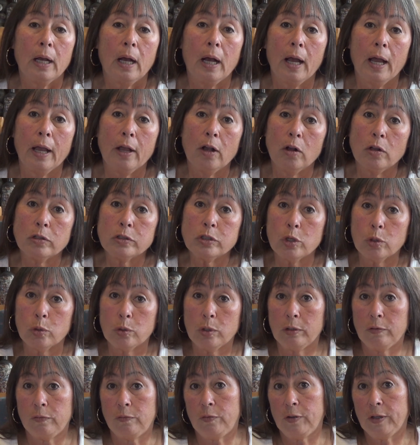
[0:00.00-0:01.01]
I also
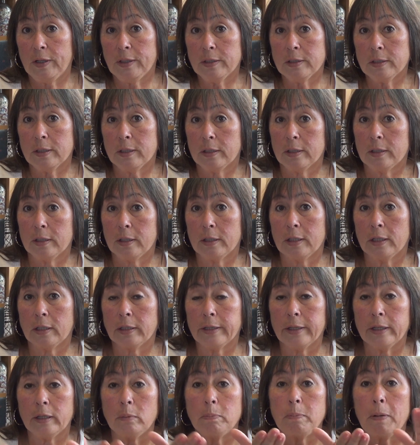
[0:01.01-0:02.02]
could fit the
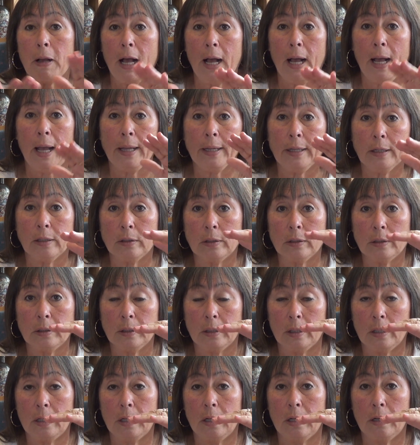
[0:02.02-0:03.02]
little
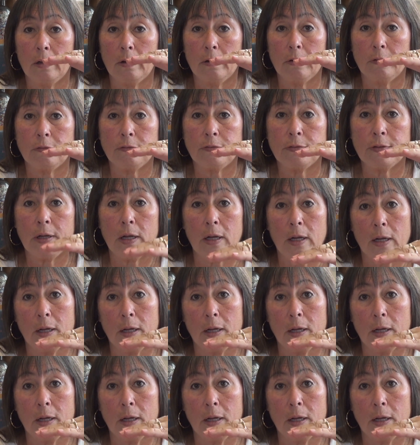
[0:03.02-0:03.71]
pile of